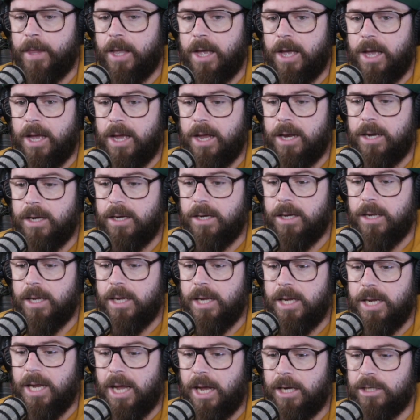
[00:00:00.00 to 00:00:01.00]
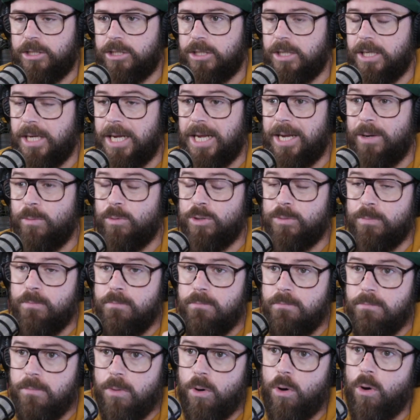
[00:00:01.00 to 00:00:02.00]
and it was
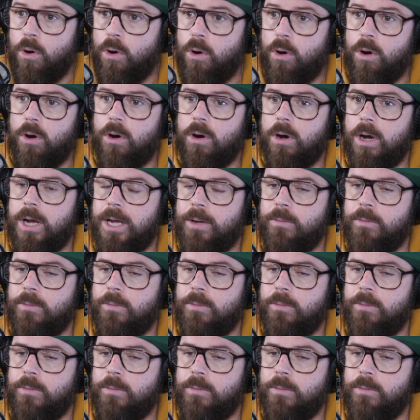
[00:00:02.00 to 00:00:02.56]
more